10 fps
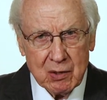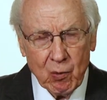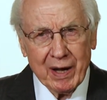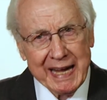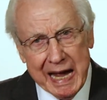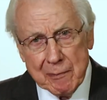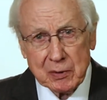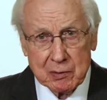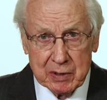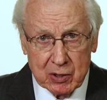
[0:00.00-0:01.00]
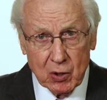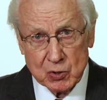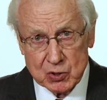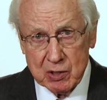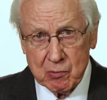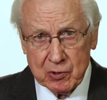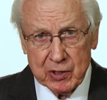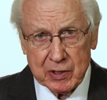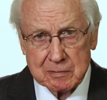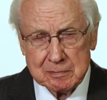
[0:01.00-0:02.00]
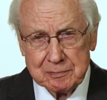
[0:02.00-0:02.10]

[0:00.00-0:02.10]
What happened because they were there?